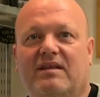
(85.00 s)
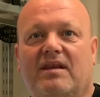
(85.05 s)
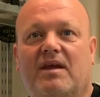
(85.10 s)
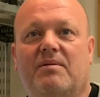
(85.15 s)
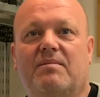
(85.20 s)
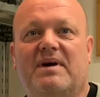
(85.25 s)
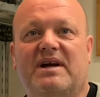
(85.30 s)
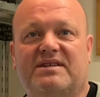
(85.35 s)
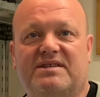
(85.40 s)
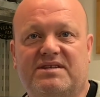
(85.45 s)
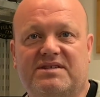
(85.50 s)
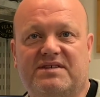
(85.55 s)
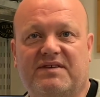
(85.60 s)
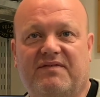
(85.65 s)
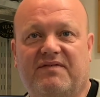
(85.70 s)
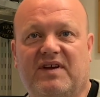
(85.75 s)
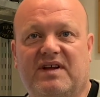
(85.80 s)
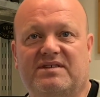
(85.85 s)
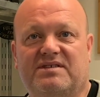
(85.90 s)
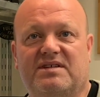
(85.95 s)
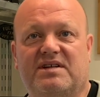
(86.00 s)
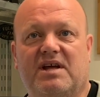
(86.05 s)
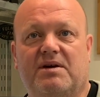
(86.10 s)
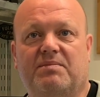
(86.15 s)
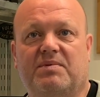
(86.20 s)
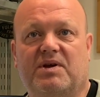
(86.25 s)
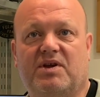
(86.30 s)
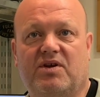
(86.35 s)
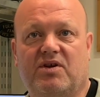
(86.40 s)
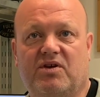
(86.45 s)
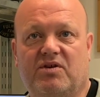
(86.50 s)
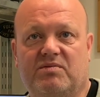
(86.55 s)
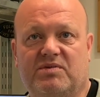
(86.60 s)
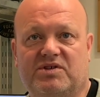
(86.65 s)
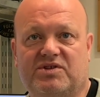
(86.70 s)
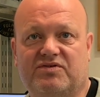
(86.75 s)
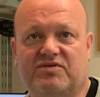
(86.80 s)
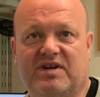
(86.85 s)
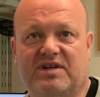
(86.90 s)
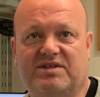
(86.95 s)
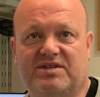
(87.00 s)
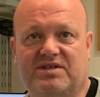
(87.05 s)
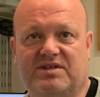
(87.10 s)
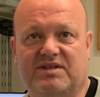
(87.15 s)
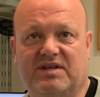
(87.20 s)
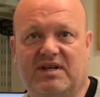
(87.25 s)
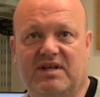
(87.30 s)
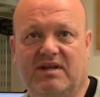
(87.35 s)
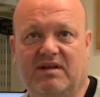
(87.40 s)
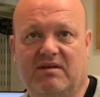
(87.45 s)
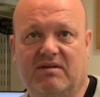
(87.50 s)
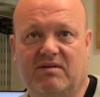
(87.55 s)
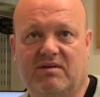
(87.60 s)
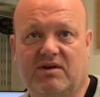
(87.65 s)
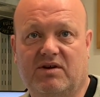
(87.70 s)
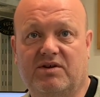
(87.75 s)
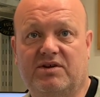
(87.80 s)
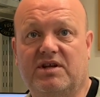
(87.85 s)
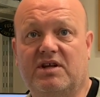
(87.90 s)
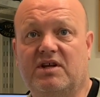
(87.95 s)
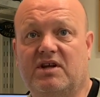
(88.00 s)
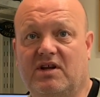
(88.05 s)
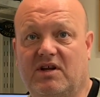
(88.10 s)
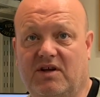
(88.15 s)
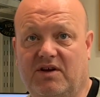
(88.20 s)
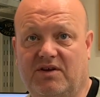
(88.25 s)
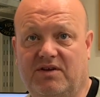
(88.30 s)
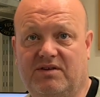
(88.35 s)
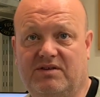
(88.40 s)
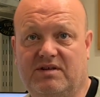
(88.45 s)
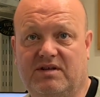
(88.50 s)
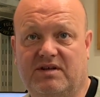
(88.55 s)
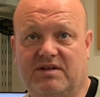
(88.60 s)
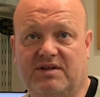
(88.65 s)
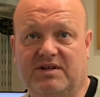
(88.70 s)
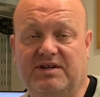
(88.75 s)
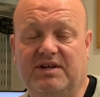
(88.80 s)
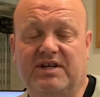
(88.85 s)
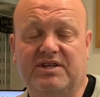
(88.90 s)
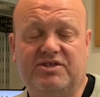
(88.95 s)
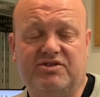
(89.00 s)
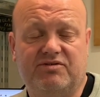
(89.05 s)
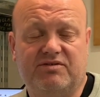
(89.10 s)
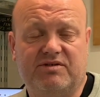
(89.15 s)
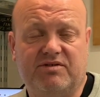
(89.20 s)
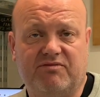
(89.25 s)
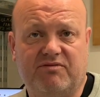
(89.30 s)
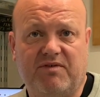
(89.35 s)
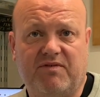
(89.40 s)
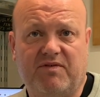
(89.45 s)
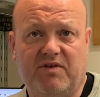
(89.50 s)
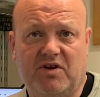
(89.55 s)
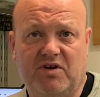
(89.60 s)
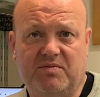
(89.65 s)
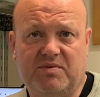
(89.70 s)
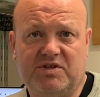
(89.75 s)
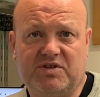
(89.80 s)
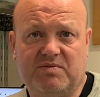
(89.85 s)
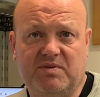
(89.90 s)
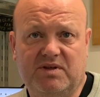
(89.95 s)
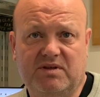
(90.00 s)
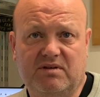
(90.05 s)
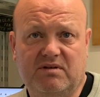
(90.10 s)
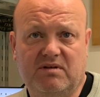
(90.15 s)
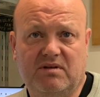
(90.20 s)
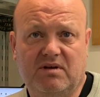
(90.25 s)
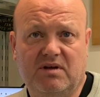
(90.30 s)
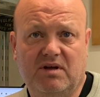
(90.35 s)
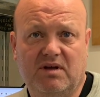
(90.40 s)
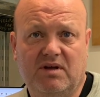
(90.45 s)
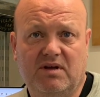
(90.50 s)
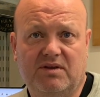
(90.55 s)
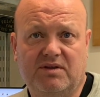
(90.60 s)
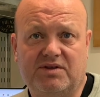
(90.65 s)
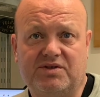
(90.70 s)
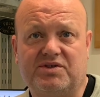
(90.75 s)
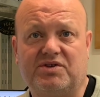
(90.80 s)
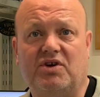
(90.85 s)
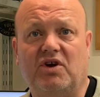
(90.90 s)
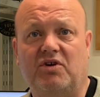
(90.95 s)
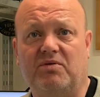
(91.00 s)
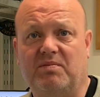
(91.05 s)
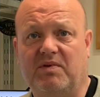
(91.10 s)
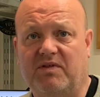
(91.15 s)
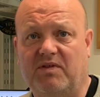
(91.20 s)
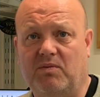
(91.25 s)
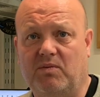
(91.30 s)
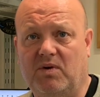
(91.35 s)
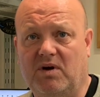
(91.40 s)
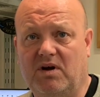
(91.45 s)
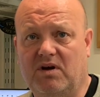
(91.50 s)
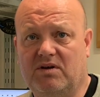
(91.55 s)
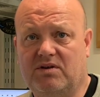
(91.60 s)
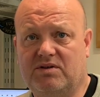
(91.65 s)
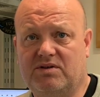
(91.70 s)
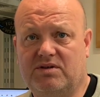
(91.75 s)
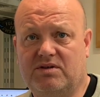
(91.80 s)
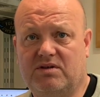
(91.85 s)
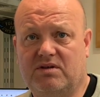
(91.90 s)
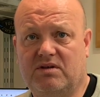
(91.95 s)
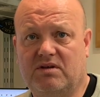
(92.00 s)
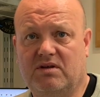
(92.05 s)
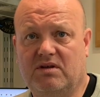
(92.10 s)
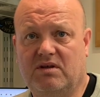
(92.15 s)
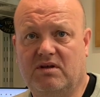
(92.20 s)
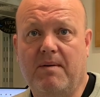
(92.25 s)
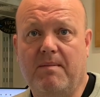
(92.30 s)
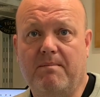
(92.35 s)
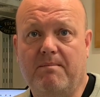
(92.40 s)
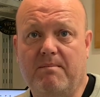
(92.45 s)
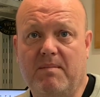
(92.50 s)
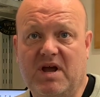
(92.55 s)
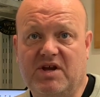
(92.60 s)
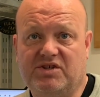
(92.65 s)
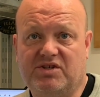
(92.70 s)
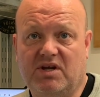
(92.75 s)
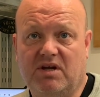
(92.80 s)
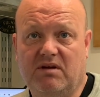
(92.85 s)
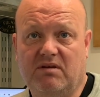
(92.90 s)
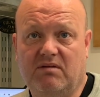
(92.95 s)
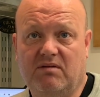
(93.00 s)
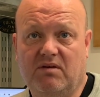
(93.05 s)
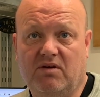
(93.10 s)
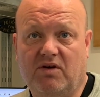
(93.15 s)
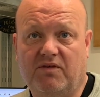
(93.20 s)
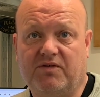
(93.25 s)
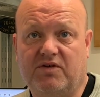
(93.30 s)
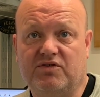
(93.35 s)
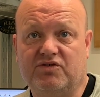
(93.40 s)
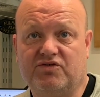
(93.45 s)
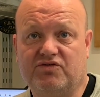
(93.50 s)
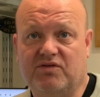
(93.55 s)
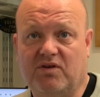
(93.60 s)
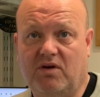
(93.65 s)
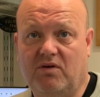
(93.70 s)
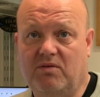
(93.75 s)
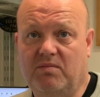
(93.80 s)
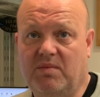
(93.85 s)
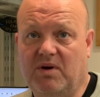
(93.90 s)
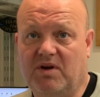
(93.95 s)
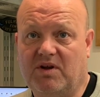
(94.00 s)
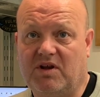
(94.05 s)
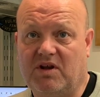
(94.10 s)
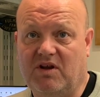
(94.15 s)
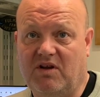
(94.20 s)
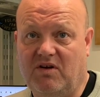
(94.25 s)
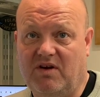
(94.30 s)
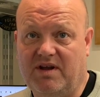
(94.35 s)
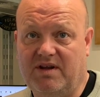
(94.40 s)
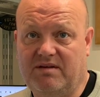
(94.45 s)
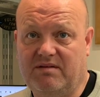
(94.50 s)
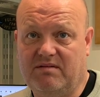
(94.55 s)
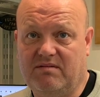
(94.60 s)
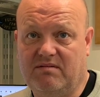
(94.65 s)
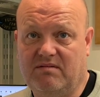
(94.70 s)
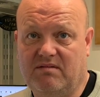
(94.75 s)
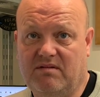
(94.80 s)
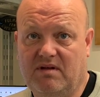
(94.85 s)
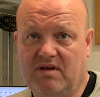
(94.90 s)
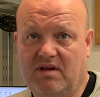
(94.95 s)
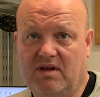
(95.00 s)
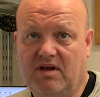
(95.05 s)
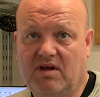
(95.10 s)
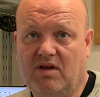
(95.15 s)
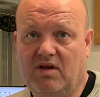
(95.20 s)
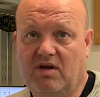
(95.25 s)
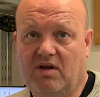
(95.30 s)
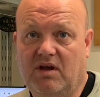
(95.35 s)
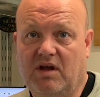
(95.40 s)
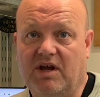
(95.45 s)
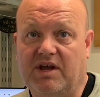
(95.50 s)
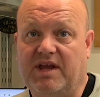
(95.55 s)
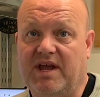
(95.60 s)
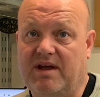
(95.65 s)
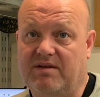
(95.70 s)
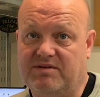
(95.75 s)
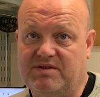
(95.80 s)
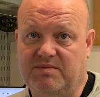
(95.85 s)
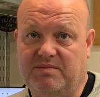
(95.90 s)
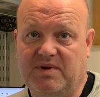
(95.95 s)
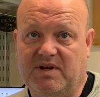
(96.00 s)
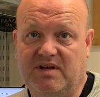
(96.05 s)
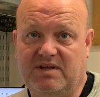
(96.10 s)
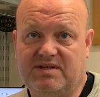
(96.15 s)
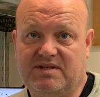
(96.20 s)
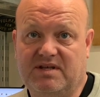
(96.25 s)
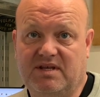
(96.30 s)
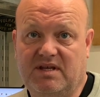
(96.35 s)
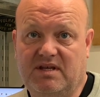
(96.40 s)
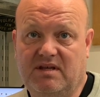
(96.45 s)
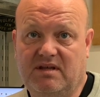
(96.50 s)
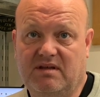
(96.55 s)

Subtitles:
Now, matters affecting our procurement strategy could include the nature of the refurbishment, the scope of the works, measure of control by the client, accountability,